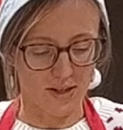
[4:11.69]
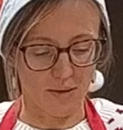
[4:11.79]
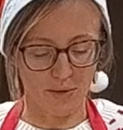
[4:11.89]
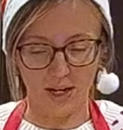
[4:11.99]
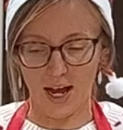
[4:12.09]
So
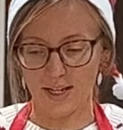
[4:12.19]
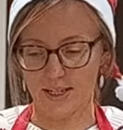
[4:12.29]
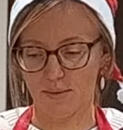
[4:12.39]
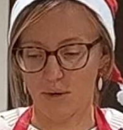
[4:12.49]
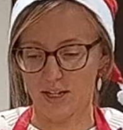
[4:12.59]
I'm going to add
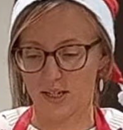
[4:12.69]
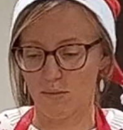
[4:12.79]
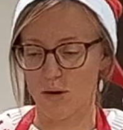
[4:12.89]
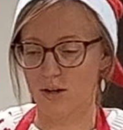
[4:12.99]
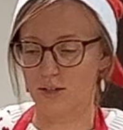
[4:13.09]
in my
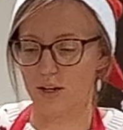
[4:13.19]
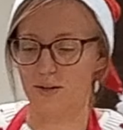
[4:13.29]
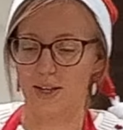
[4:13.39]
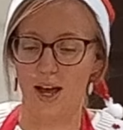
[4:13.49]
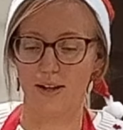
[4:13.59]

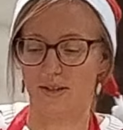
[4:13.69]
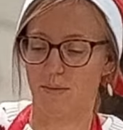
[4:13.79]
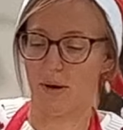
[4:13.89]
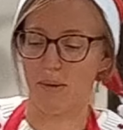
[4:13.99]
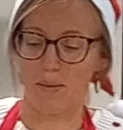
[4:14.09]
tomatoes
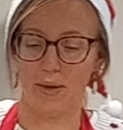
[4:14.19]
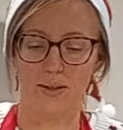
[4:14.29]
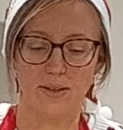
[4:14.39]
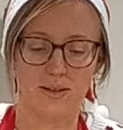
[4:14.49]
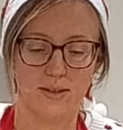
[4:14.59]
and my
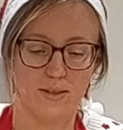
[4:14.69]
peppers.